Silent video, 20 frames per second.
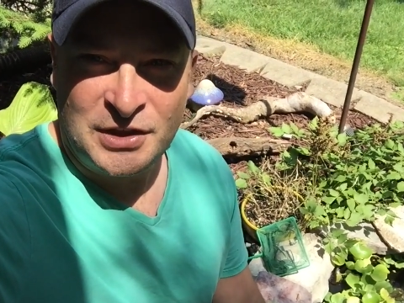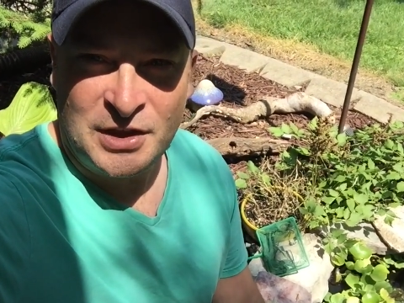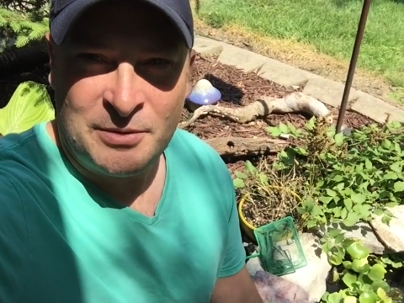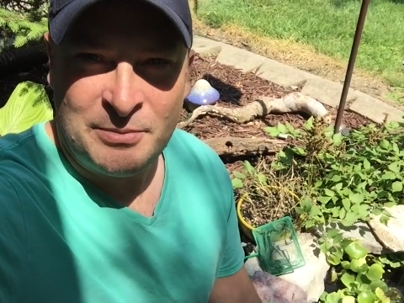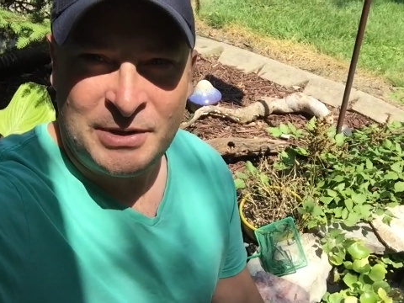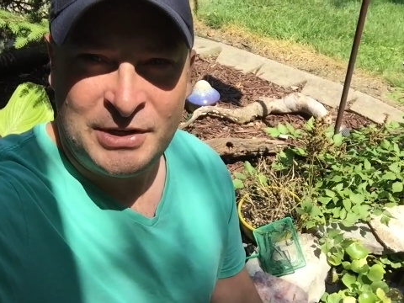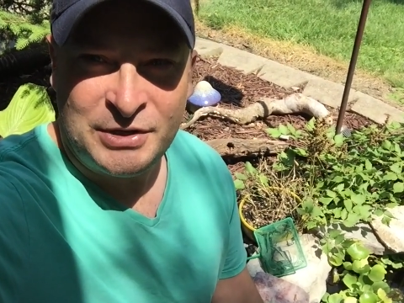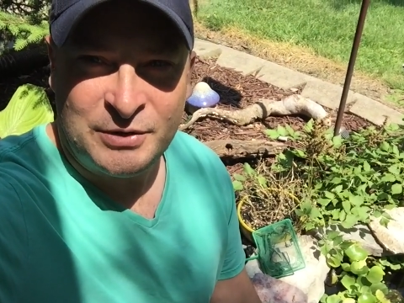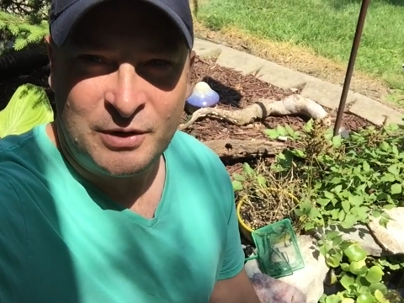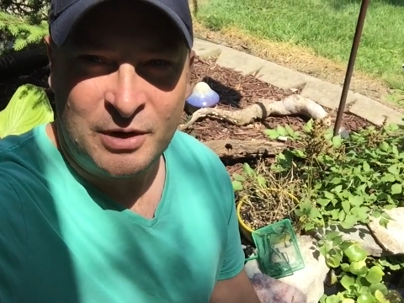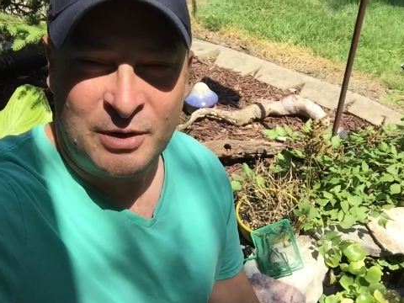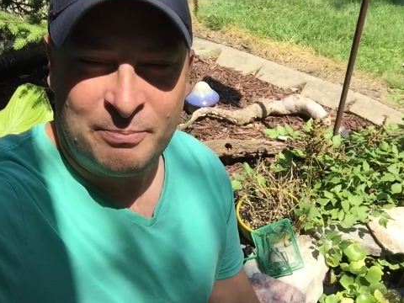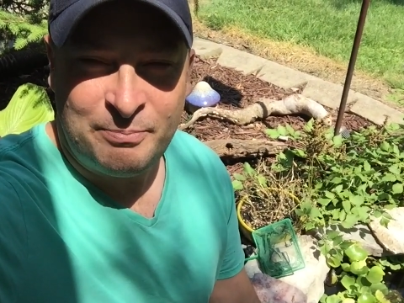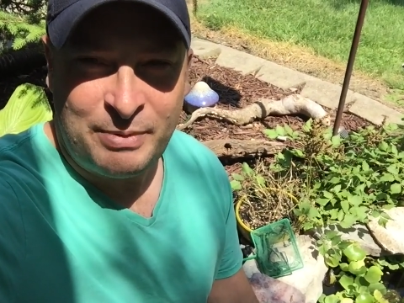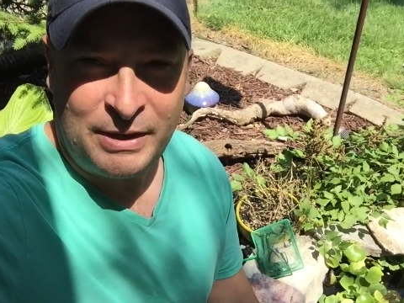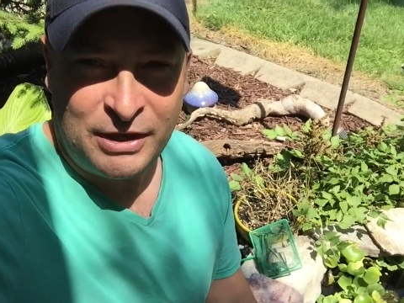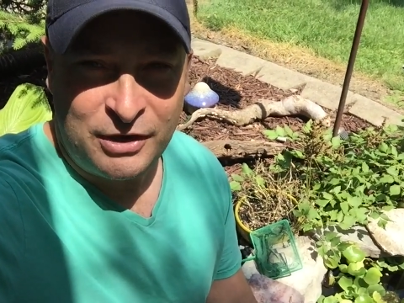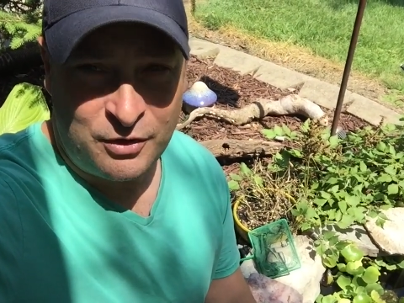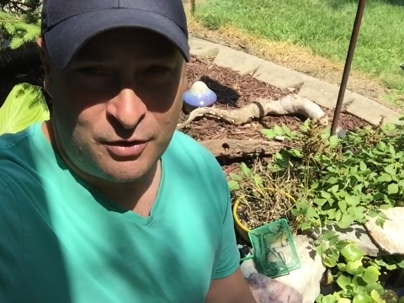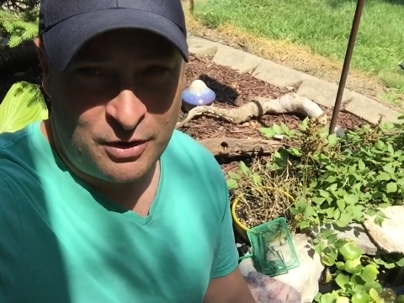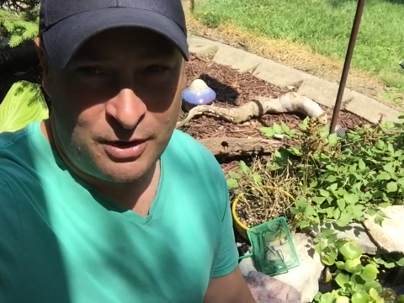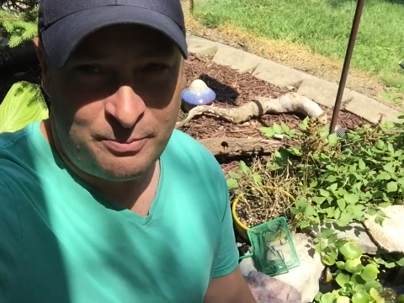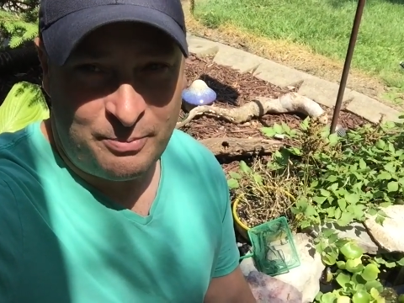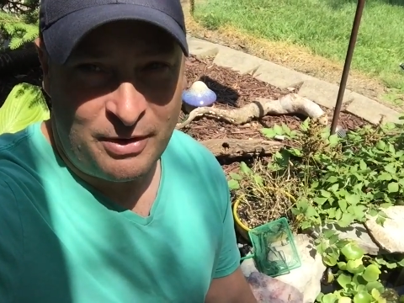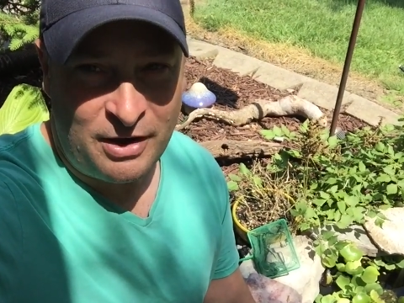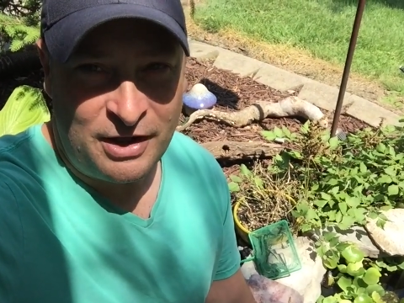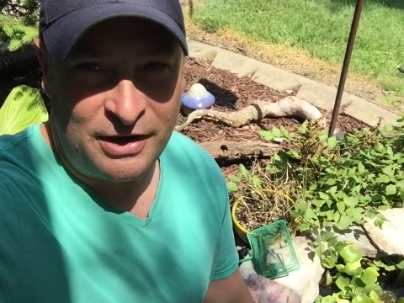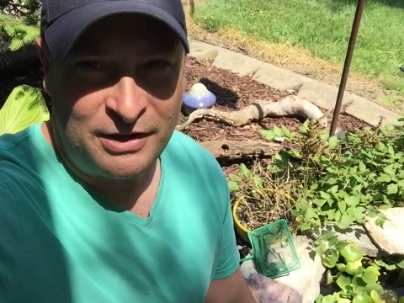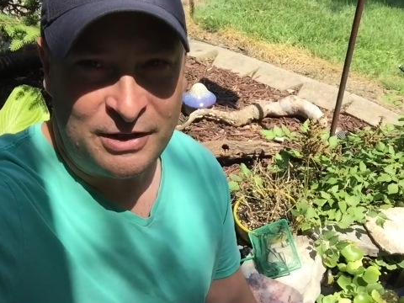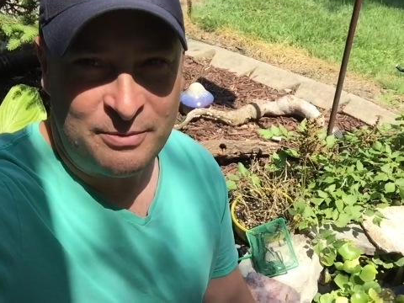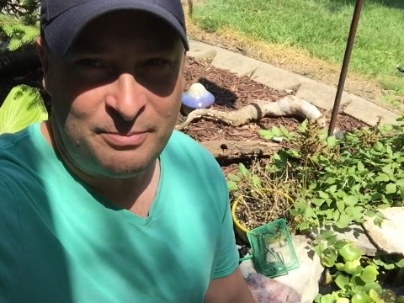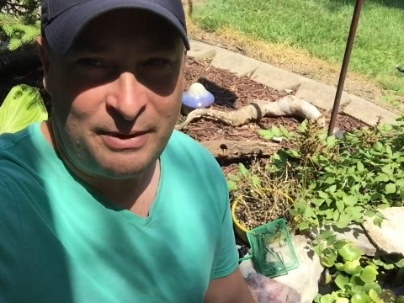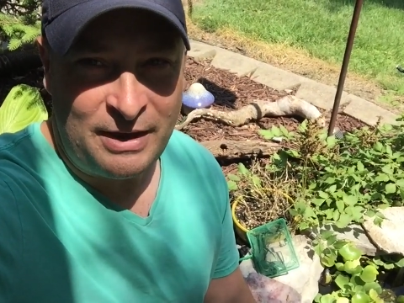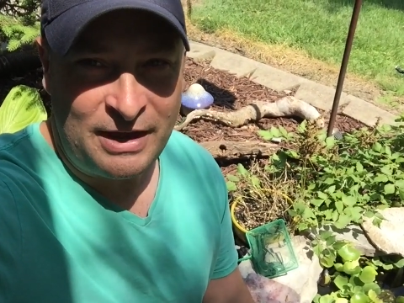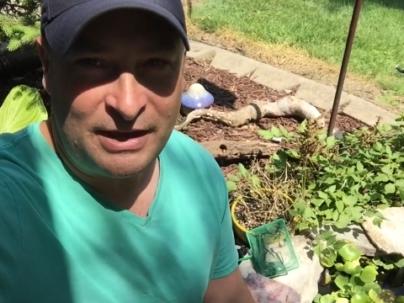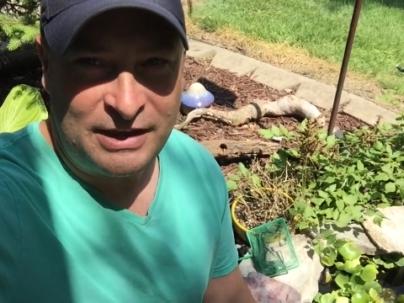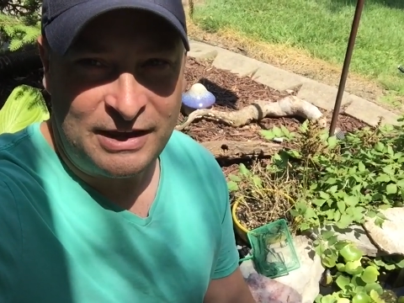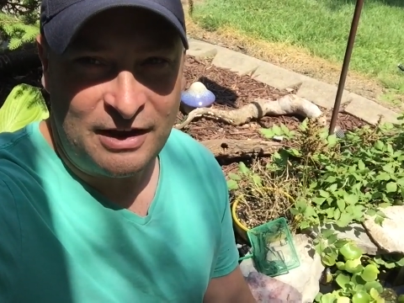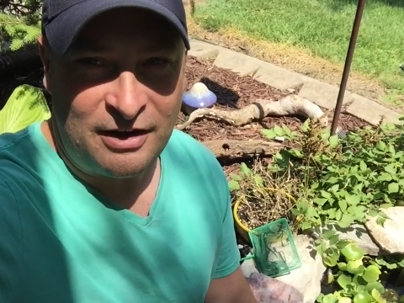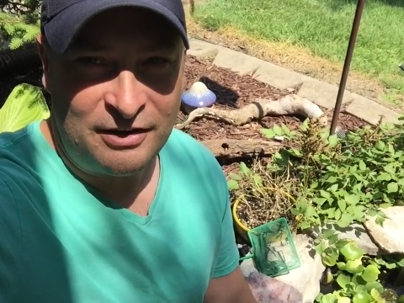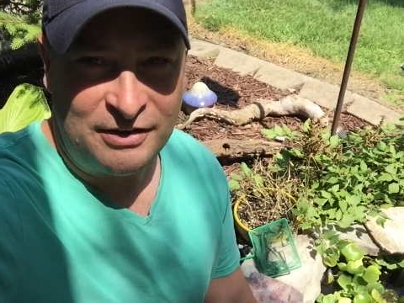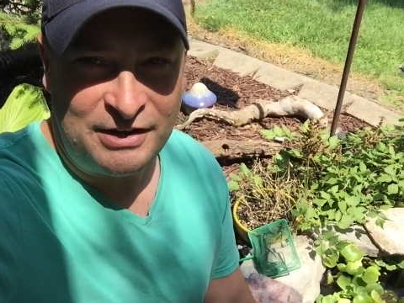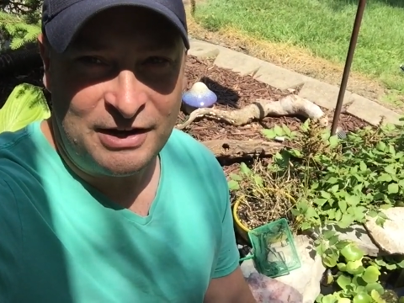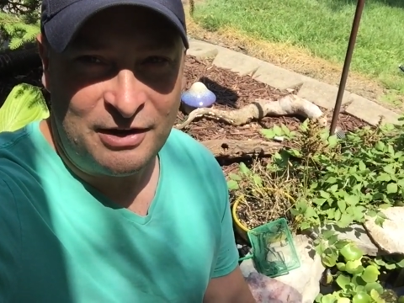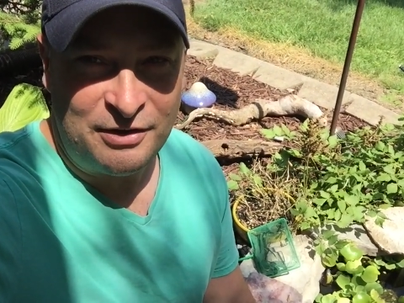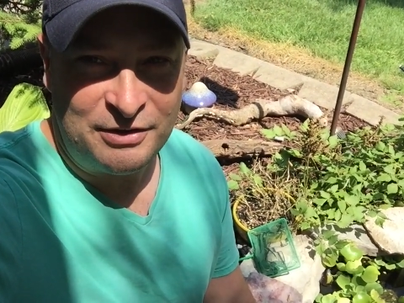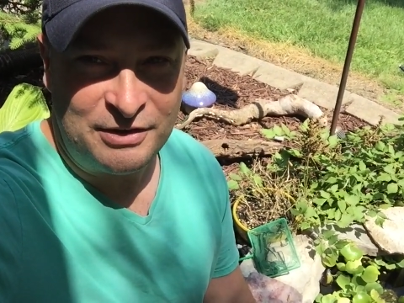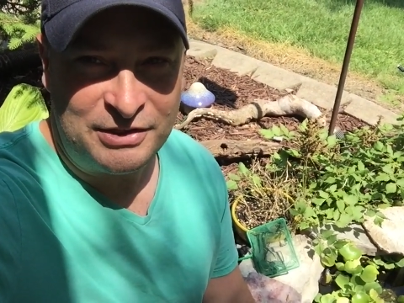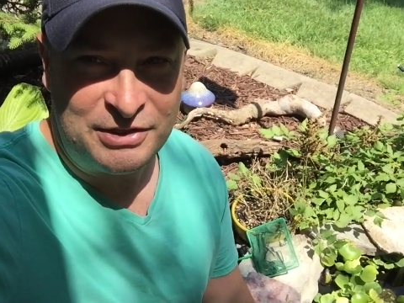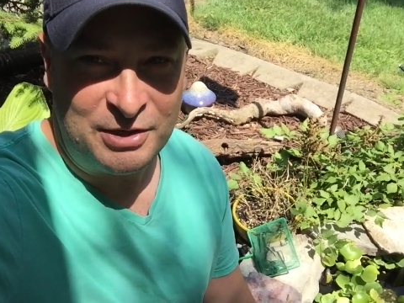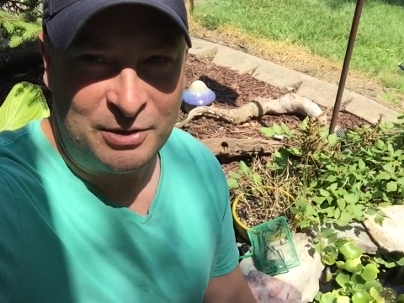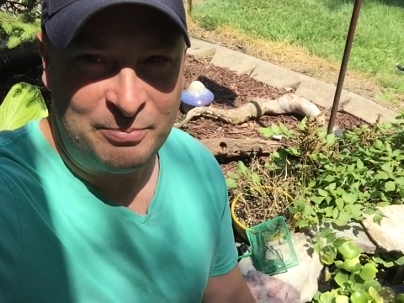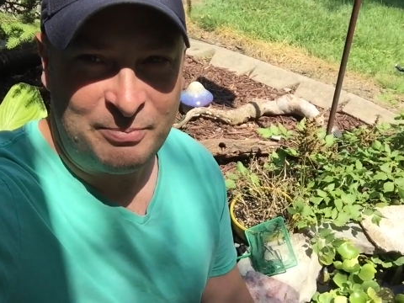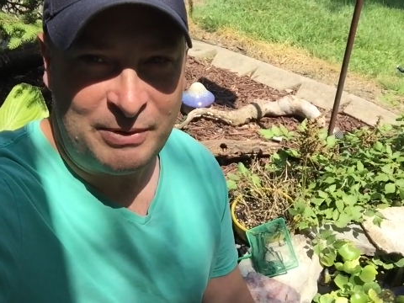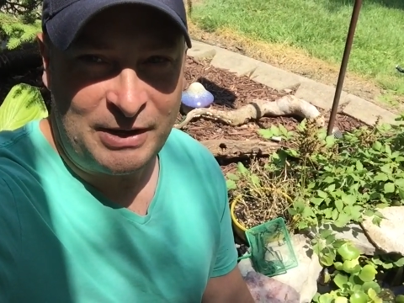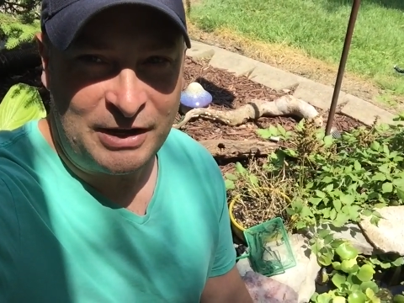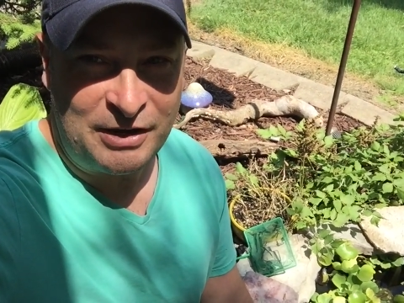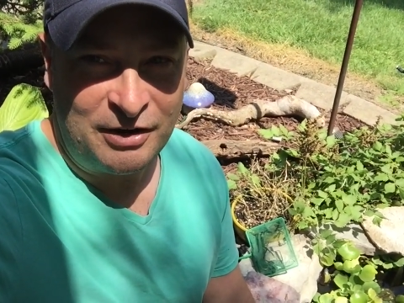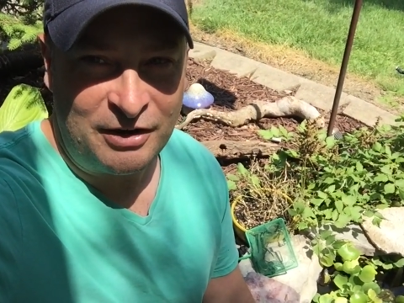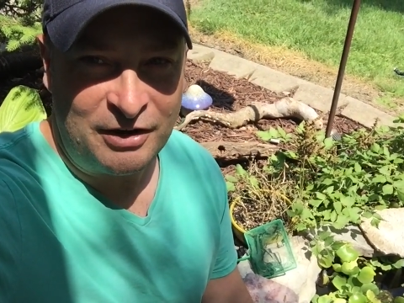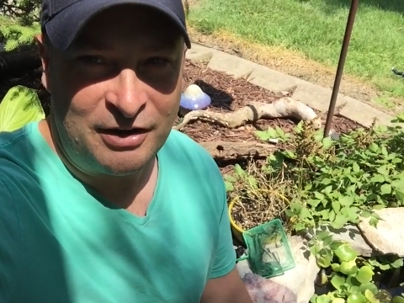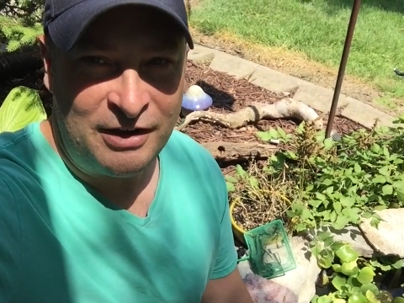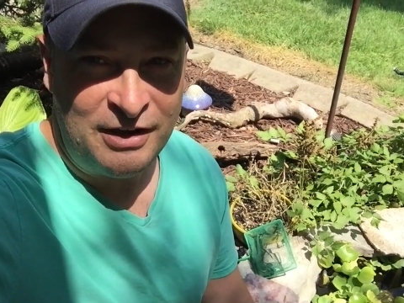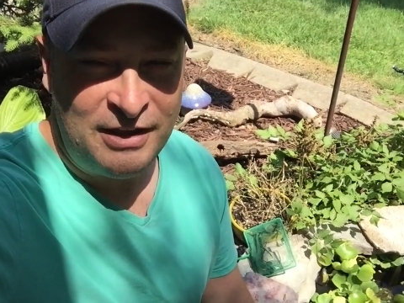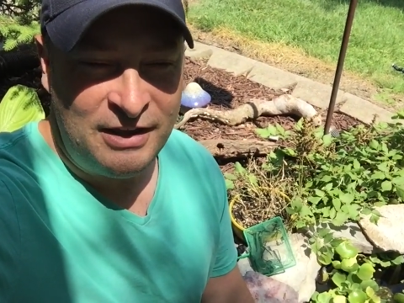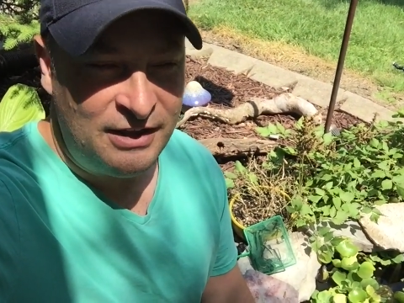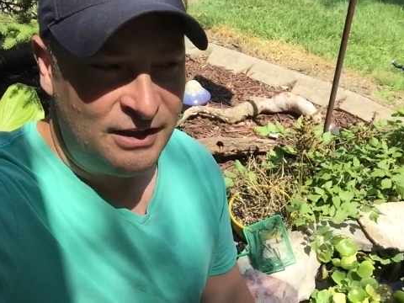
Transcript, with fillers: them into our big koi pond in the backyard now that they're bigger.